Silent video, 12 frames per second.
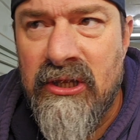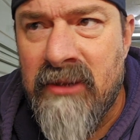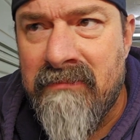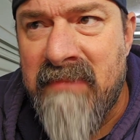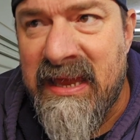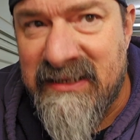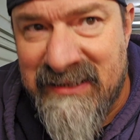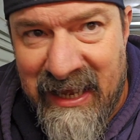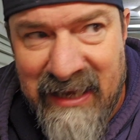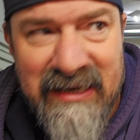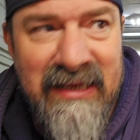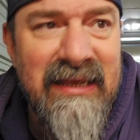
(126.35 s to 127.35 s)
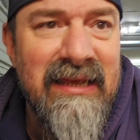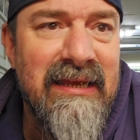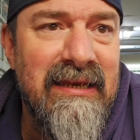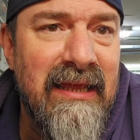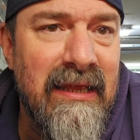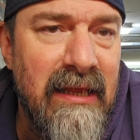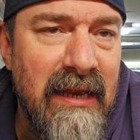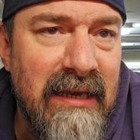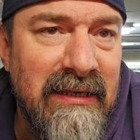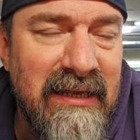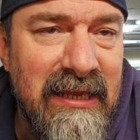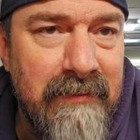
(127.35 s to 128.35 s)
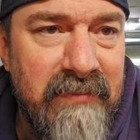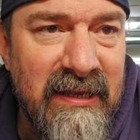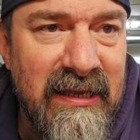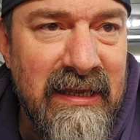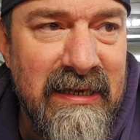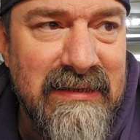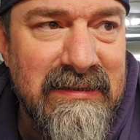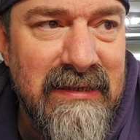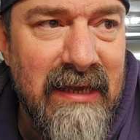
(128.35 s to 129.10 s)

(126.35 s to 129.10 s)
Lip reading: maintaining it and keeping it